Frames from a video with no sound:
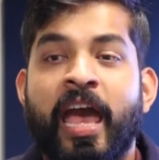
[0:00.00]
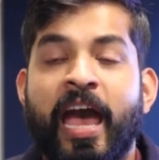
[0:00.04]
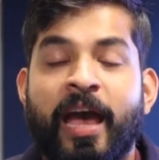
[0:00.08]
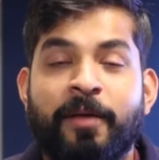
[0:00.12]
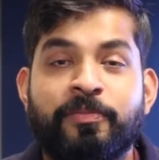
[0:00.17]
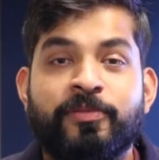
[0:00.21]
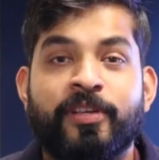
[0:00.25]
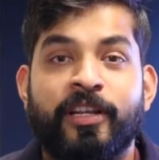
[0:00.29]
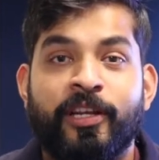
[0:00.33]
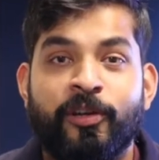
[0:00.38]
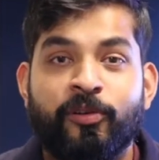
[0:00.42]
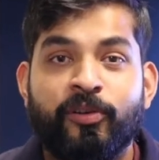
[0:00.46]

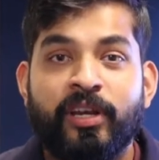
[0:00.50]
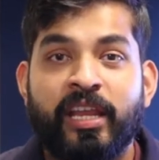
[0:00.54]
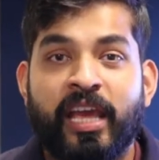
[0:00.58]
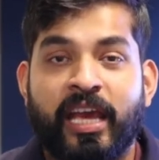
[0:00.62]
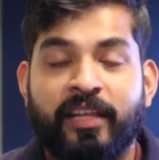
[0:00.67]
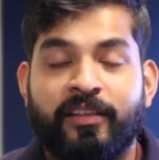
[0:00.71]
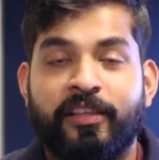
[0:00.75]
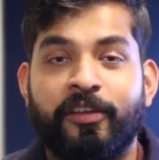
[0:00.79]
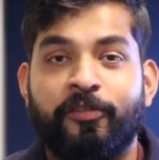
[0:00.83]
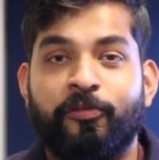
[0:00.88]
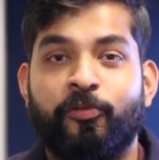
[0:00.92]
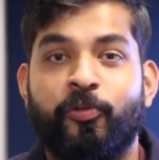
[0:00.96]
Absolutely.
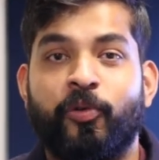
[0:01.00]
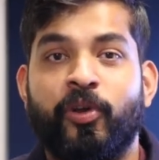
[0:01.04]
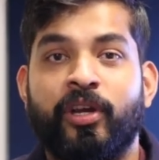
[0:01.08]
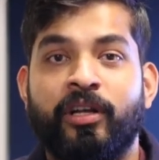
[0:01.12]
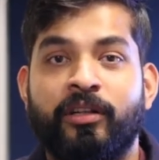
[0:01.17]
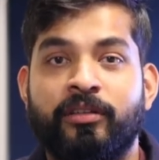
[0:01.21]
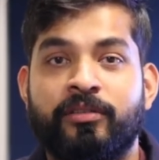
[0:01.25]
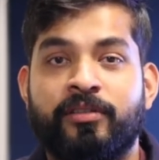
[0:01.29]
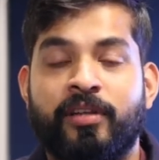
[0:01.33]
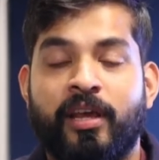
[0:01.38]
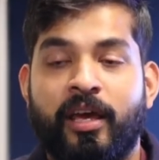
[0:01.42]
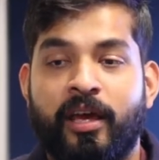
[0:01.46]
I think
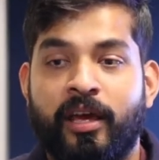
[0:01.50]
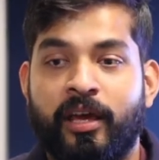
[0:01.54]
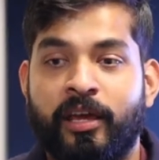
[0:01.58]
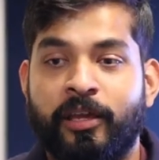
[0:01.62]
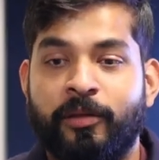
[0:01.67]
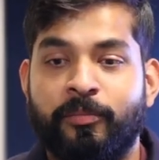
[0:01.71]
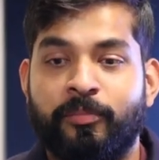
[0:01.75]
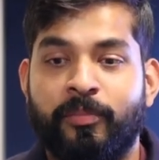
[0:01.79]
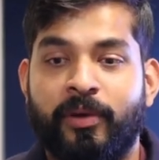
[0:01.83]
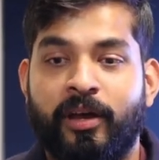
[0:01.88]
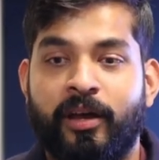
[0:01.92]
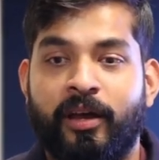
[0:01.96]

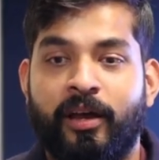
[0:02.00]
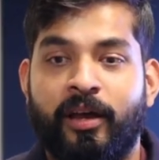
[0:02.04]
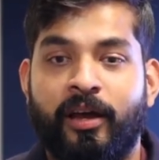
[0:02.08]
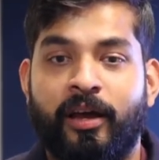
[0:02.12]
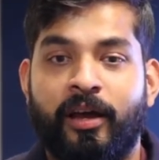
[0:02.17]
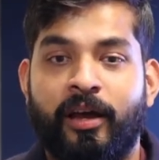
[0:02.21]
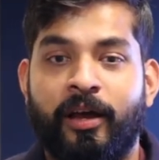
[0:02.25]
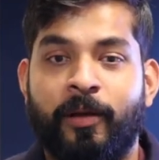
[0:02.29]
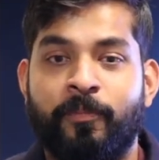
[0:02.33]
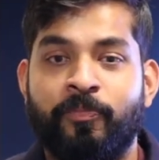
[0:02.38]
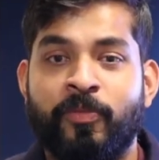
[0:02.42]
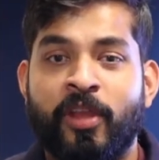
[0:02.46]
real-time
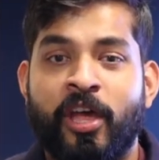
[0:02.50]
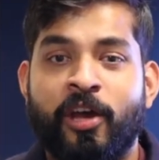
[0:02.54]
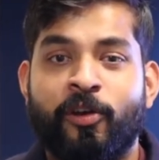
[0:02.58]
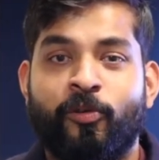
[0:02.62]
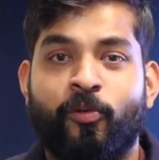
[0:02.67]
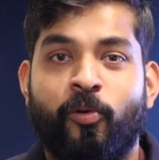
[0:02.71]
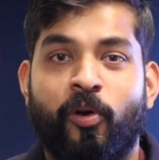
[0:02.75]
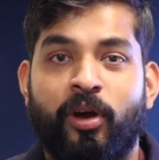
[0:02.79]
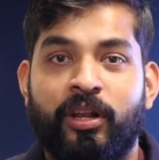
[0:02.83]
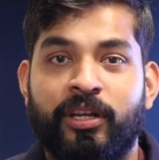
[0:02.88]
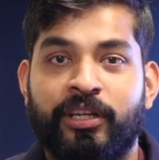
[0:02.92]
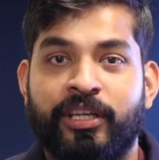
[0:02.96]

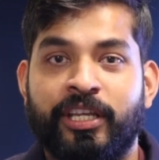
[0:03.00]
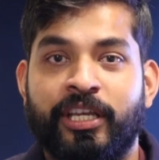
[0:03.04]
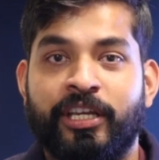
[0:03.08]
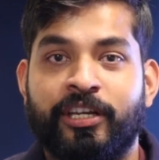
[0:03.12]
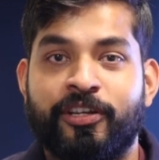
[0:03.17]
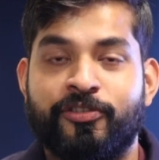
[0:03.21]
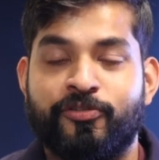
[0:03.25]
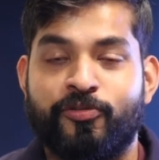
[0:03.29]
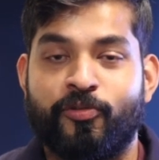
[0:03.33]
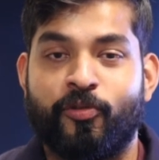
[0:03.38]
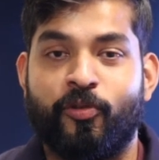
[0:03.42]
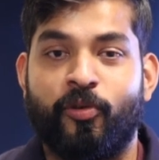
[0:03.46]
quality
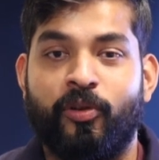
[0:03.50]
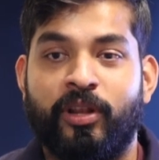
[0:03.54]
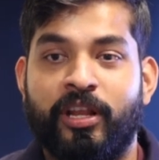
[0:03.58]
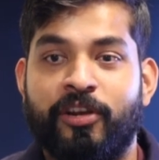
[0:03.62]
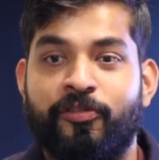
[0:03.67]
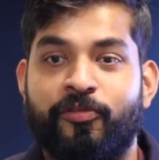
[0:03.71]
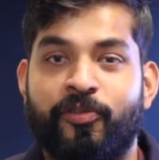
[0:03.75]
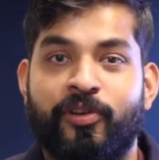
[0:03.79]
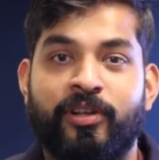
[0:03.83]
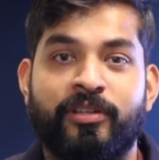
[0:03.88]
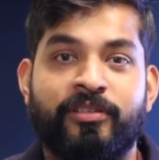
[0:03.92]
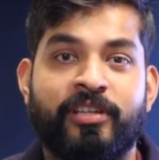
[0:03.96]
control
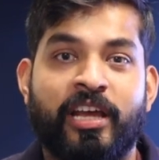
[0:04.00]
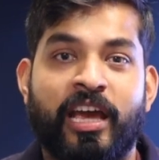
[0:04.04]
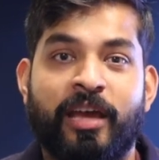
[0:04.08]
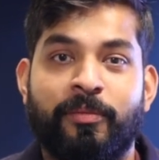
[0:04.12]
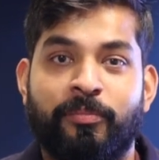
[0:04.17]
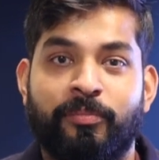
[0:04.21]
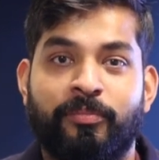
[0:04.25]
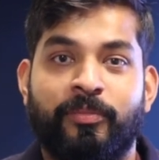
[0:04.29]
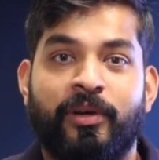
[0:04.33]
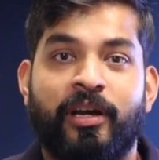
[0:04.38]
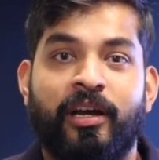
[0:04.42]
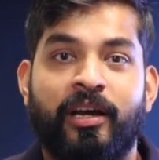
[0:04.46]
and
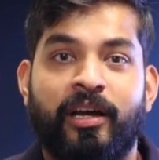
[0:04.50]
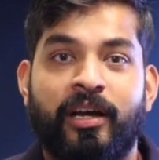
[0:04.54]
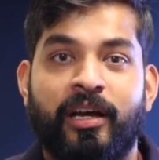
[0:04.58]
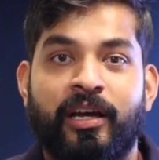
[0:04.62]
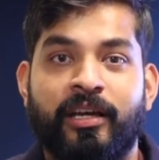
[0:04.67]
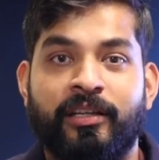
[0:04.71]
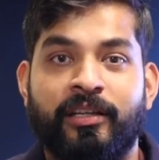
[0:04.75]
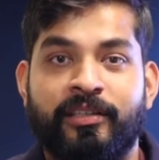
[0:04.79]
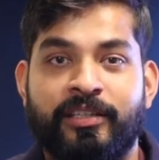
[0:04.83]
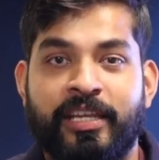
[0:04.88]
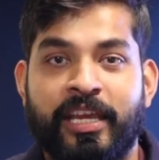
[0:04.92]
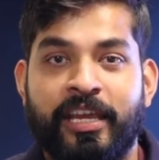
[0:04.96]
real-time
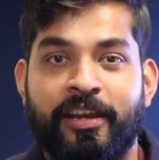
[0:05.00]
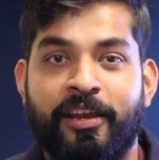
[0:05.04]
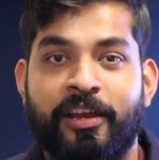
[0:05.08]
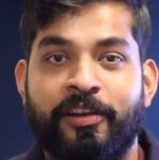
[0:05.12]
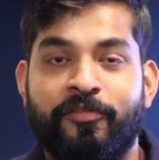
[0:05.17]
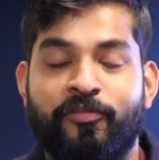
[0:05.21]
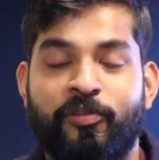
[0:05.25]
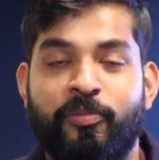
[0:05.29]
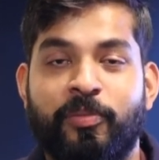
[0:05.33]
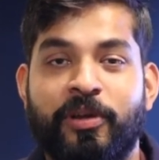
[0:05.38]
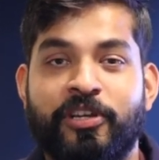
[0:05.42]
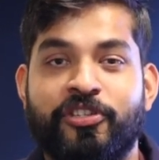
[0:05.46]
data
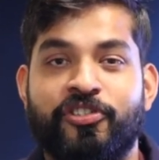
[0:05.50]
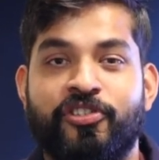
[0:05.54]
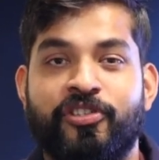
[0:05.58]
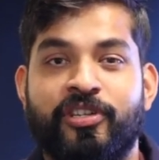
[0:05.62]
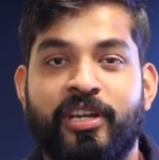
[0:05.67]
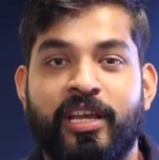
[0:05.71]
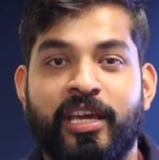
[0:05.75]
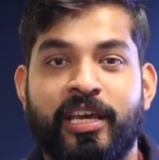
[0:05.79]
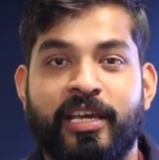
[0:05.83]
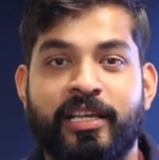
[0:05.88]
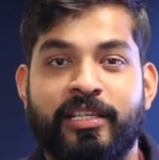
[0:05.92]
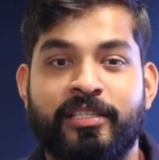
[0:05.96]

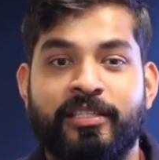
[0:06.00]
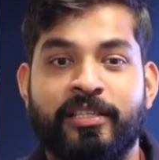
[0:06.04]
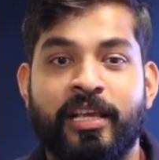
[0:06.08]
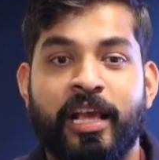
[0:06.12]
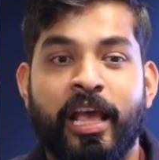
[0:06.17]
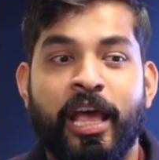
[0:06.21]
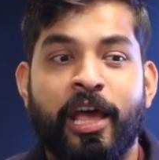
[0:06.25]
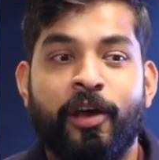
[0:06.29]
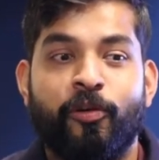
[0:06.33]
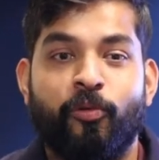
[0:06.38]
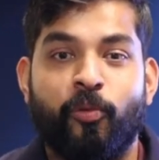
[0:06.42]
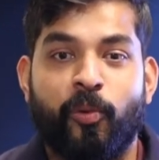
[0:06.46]
information is
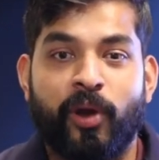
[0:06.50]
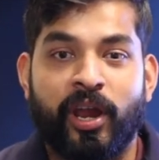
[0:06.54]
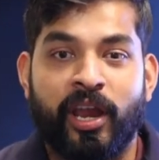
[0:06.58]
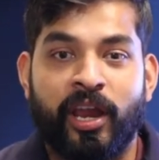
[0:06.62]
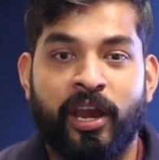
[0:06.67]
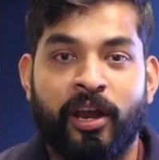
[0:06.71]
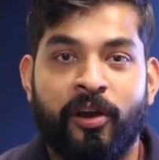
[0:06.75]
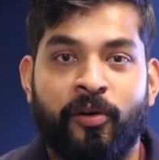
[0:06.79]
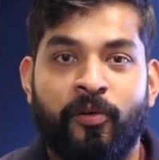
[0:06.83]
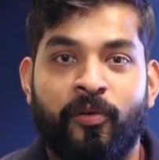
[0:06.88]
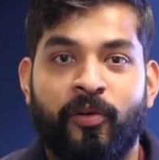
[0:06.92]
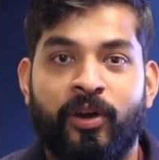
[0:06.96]

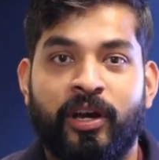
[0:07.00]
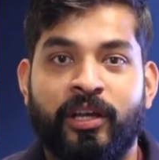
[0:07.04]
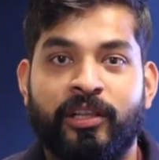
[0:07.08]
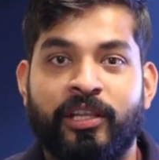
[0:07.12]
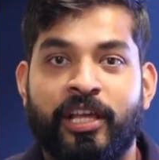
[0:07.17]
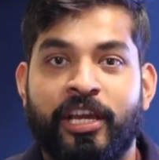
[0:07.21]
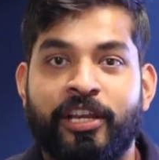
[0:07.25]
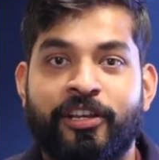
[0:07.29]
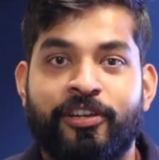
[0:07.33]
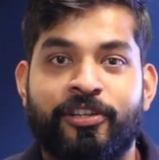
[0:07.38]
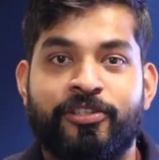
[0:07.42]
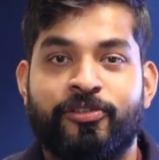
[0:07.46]
where
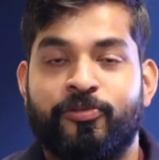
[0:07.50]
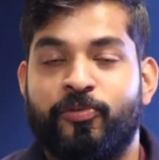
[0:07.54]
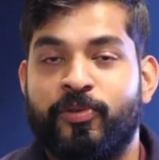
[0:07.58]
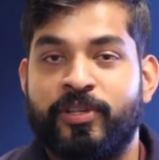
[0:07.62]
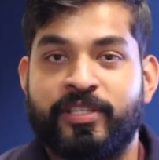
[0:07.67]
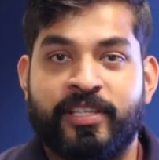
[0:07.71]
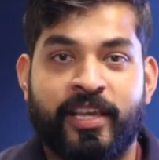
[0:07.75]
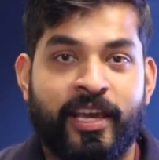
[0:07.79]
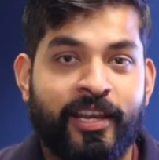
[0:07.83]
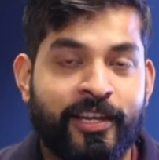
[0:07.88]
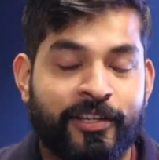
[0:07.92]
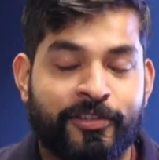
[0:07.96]
the industry
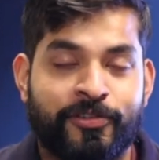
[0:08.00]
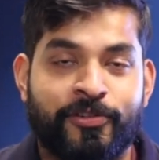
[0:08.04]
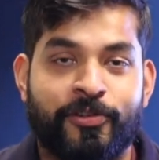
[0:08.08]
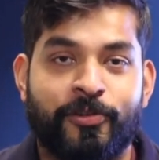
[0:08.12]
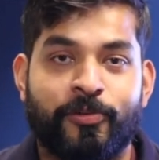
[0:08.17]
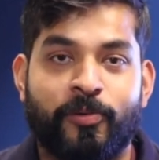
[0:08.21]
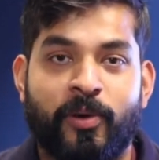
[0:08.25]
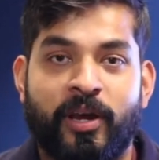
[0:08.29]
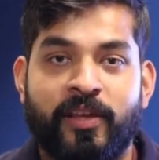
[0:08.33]
is headed to.